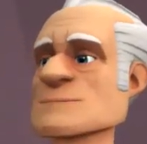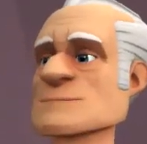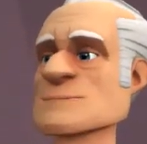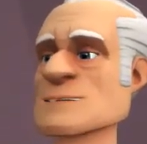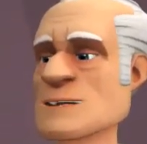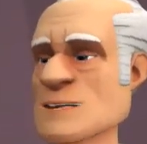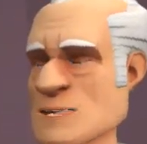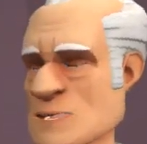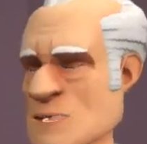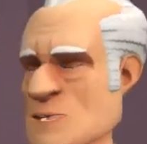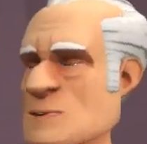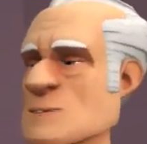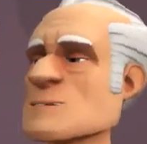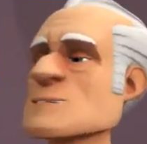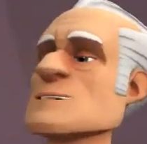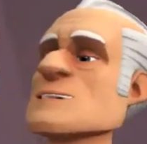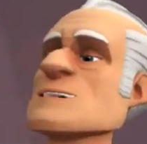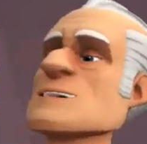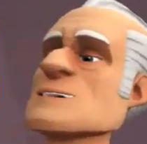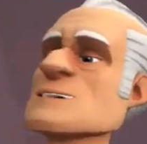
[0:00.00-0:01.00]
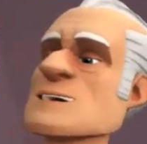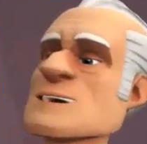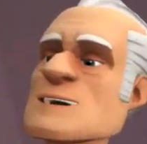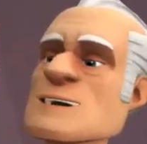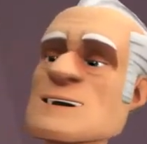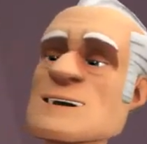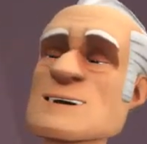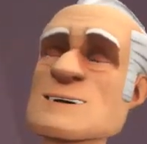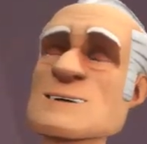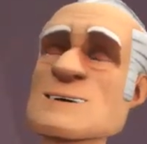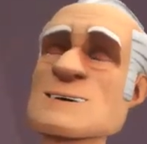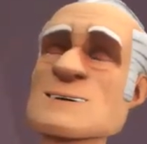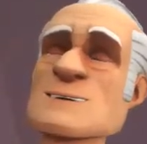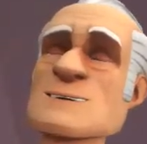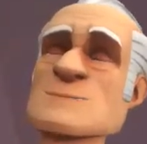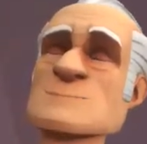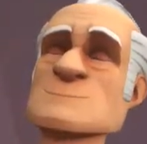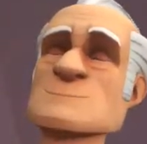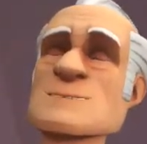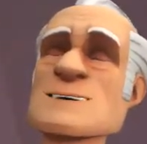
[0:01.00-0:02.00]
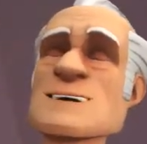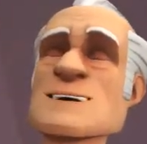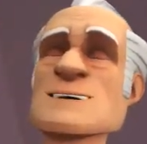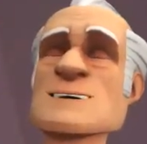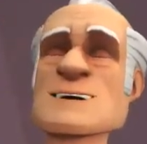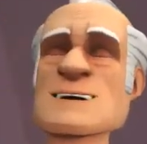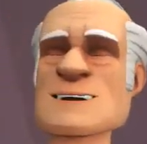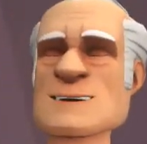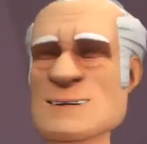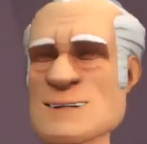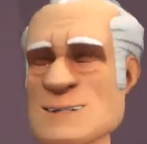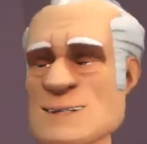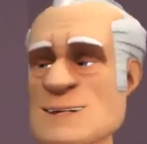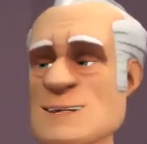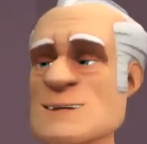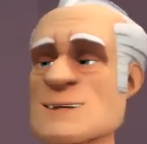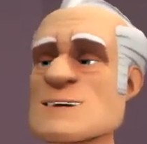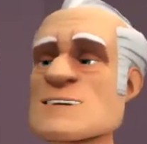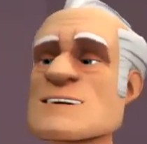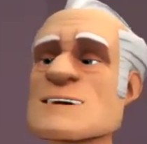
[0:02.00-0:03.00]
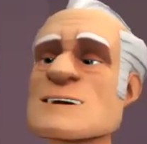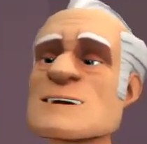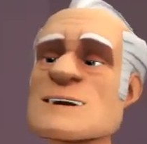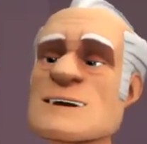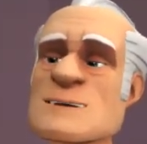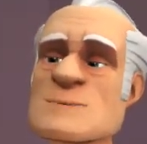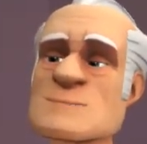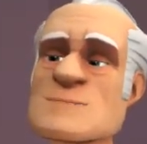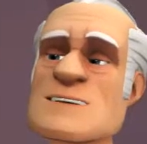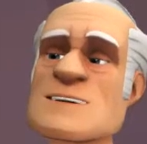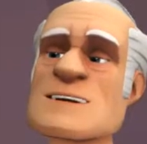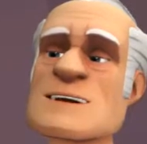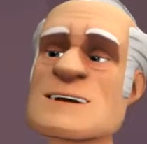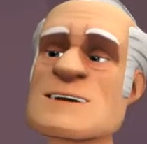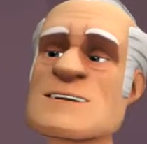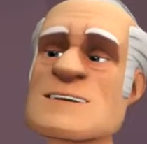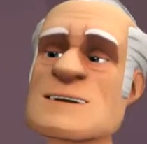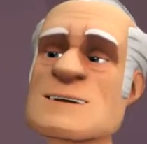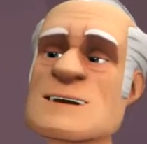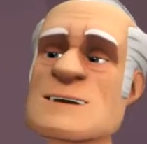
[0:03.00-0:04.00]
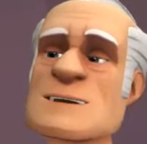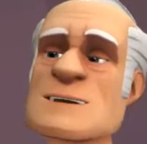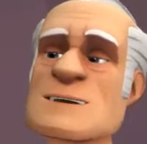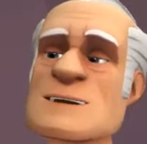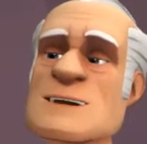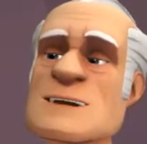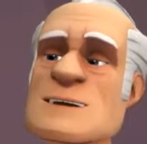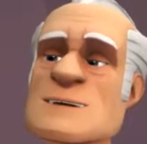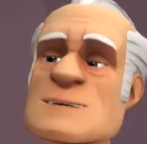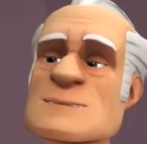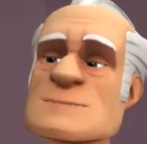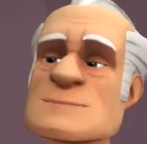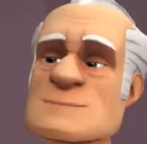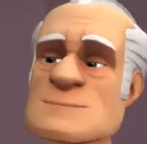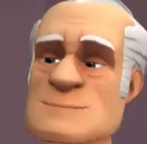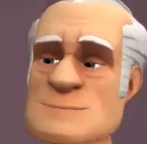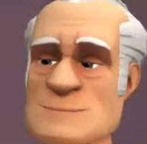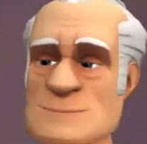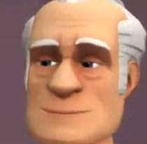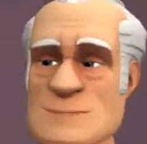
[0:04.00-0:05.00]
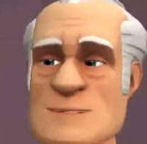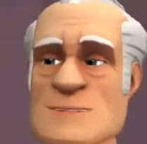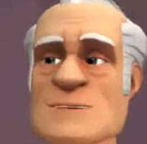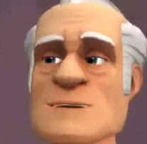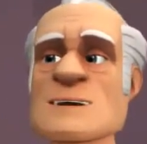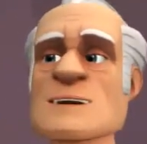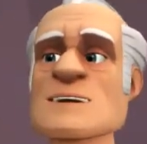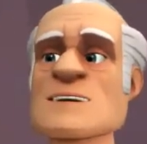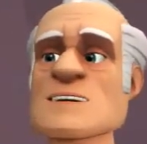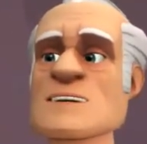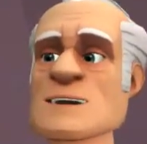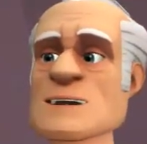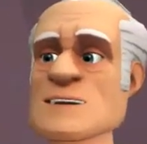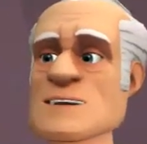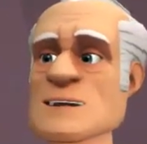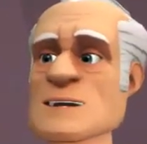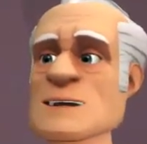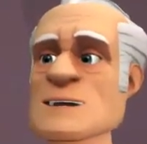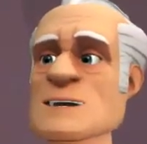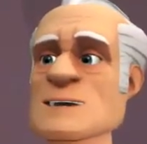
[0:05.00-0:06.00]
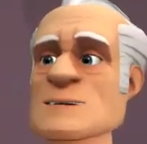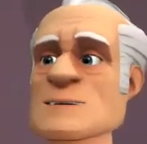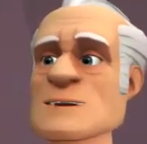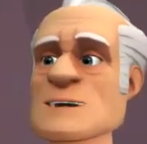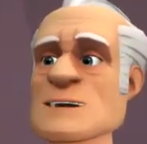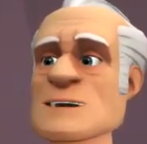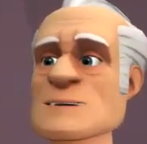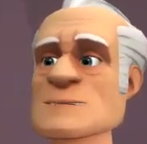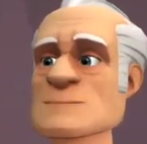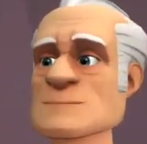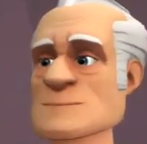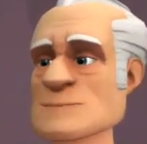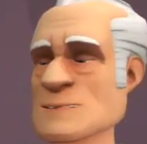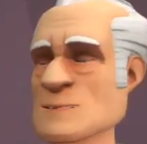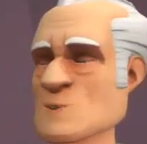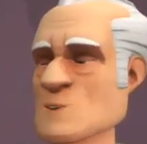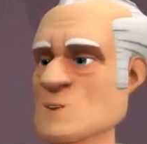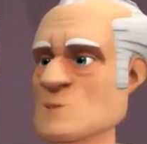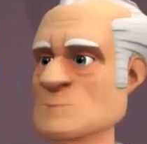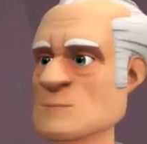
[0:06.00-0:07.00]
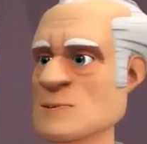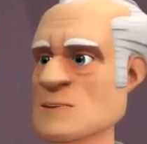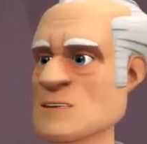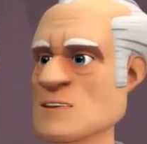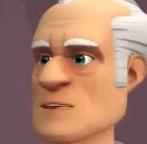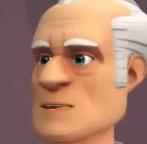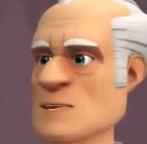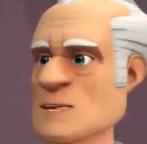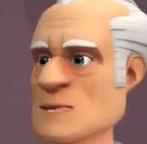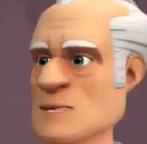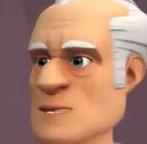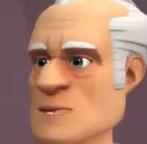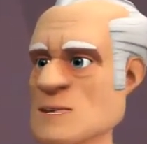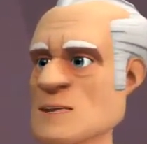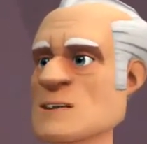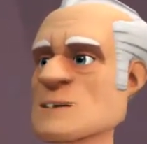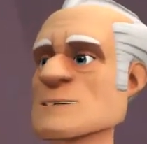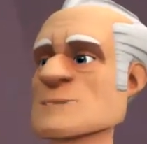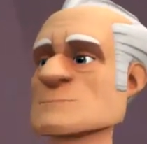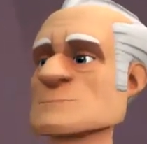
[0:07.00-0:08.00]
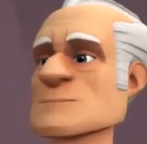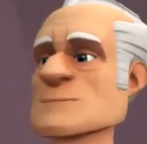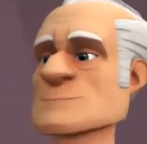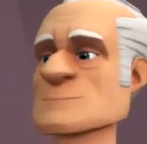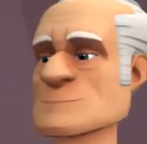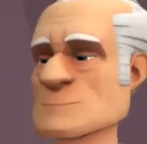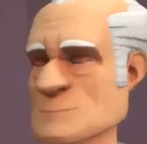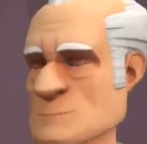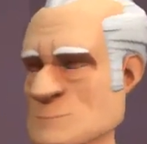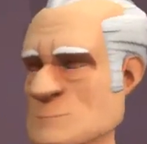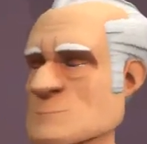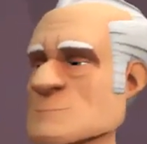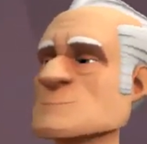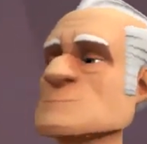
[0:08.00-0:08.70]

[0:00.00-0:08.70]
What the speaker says: I can certainly run things smoothly and still have time for everything else. If you ever have a question, don't be afraid to ask me, boy.